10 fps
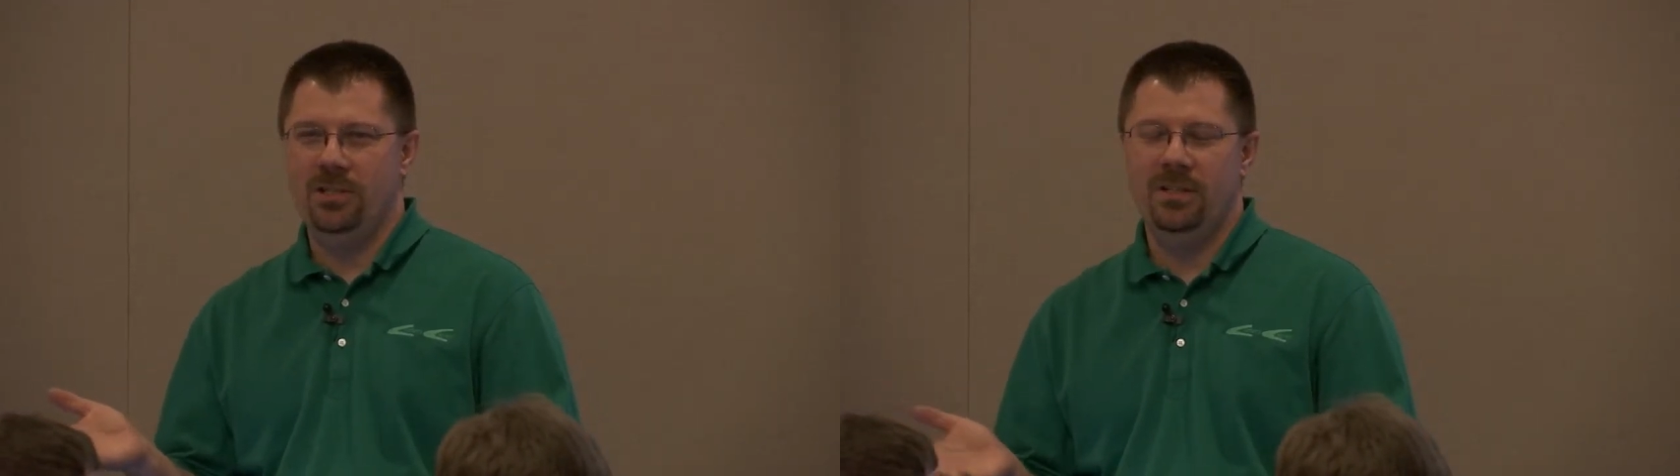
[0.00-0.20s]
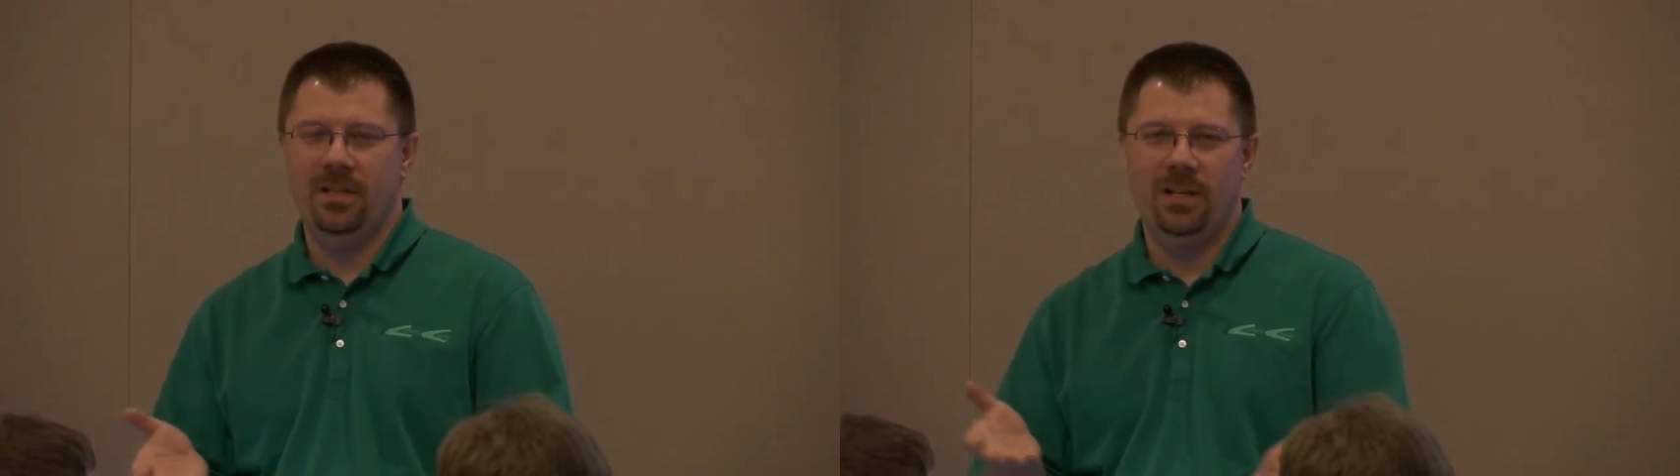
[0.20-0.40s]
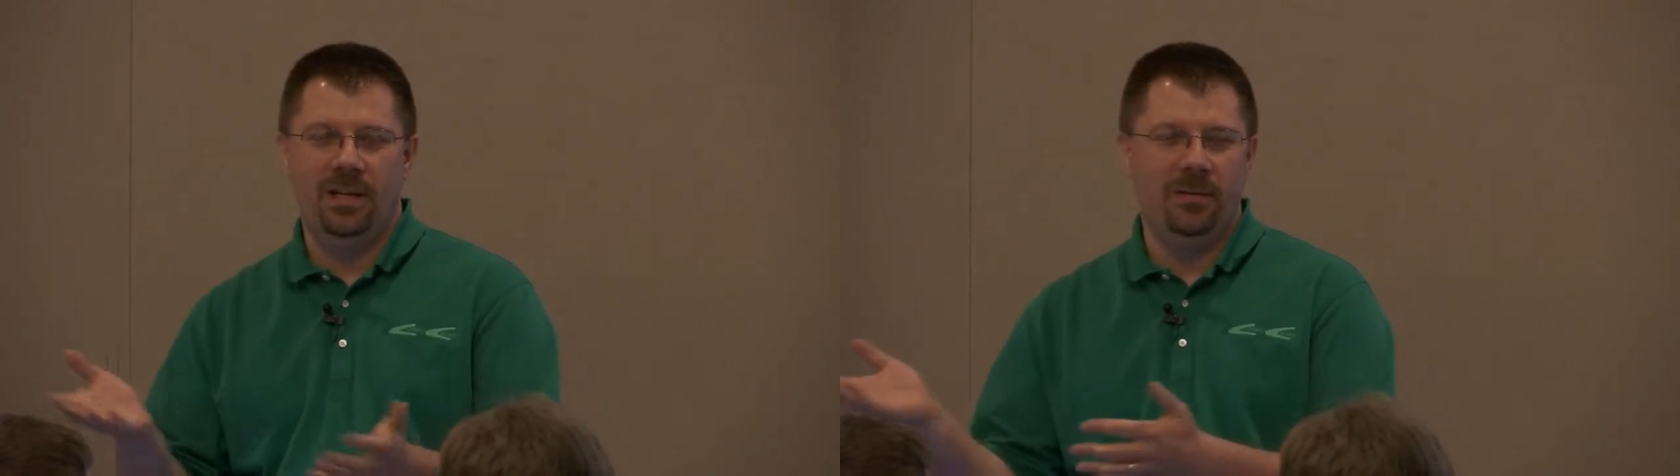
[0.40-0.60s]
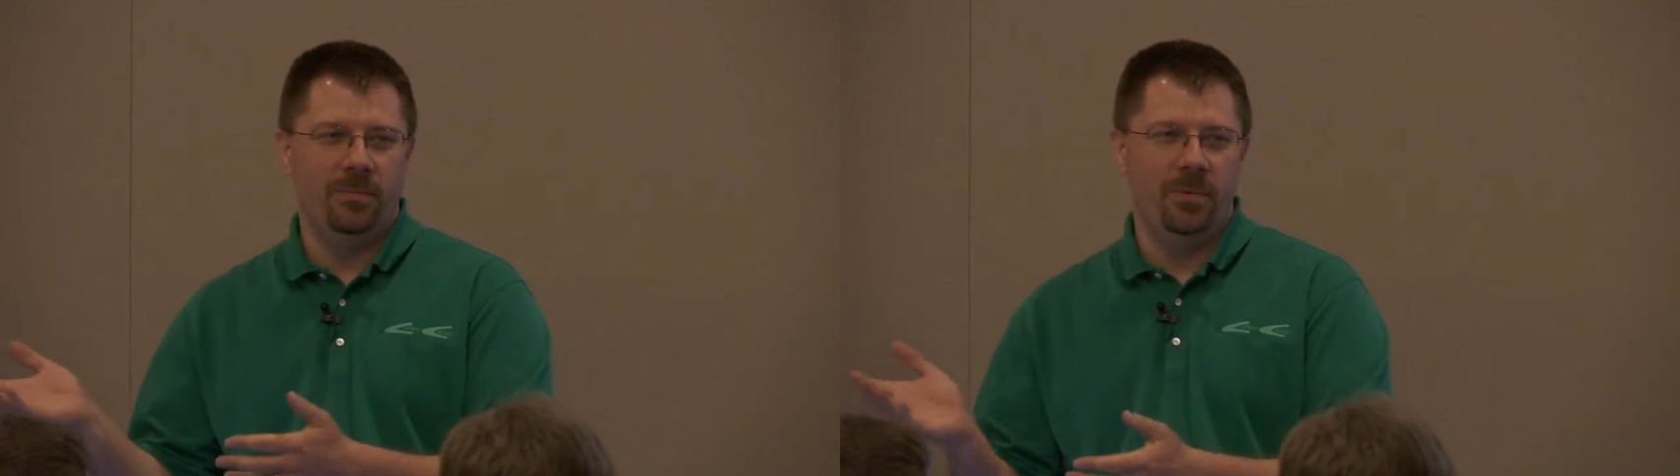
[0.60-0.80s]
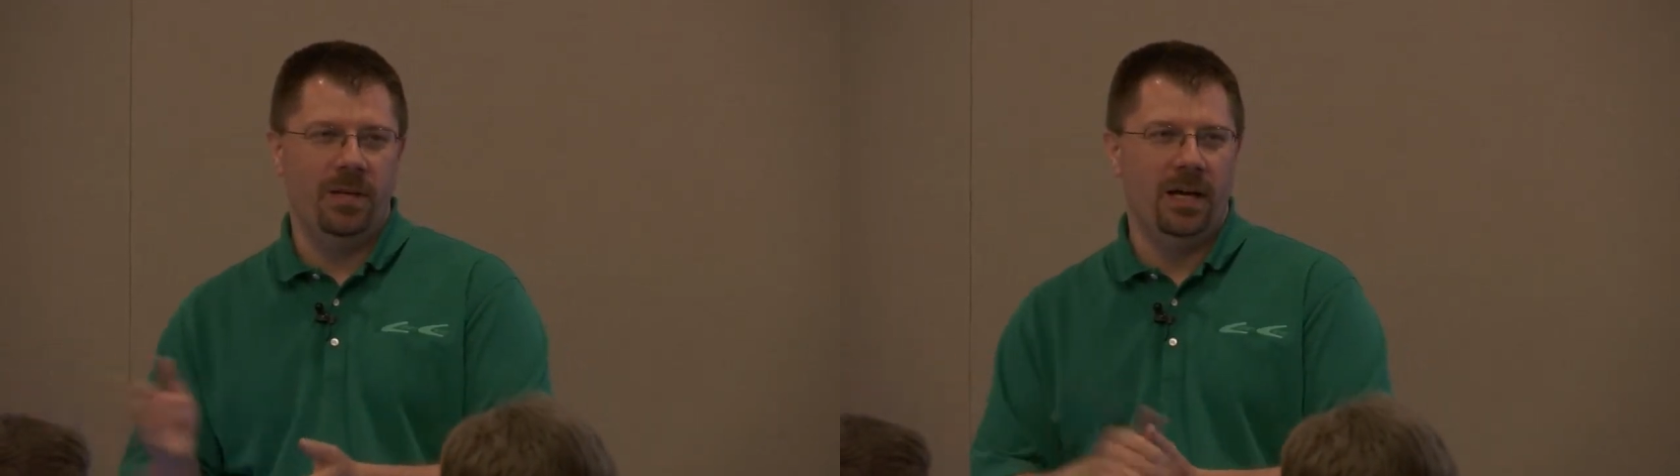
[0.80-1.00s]
and then
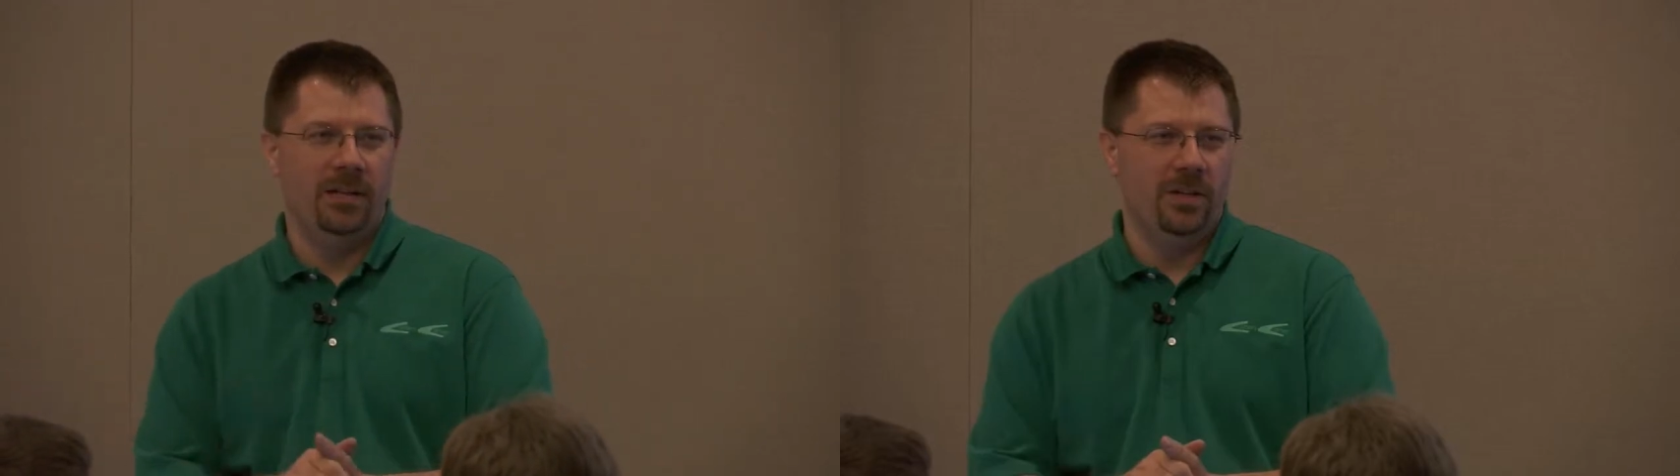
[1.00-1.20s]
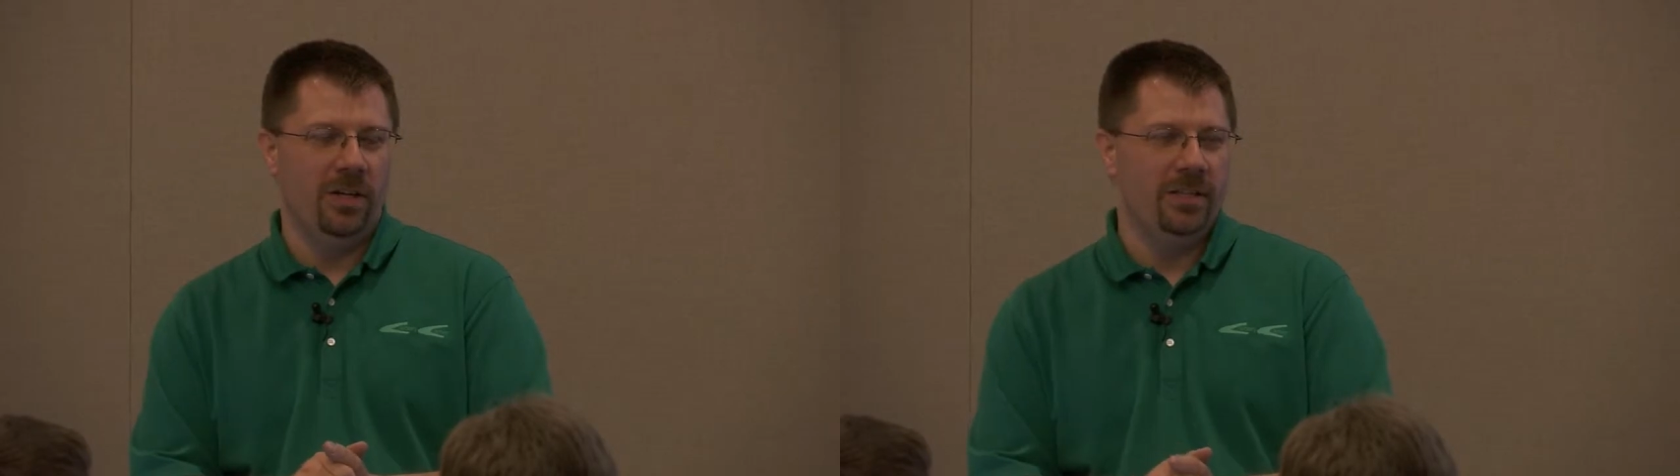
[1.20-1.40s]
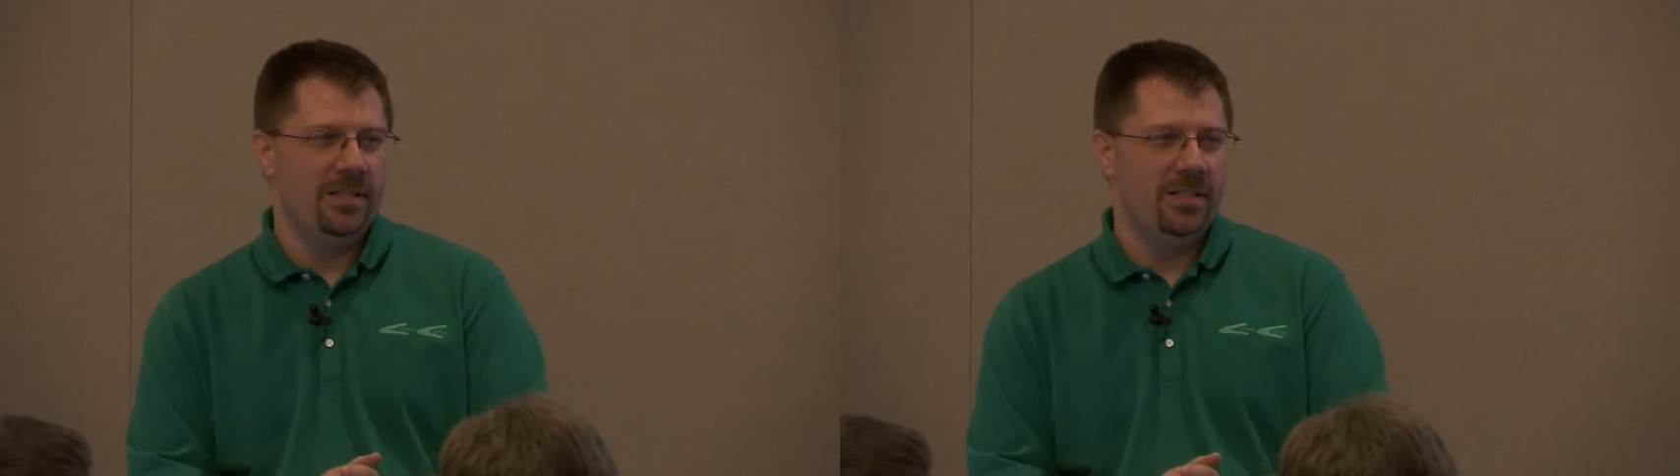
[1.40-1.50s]
I got into all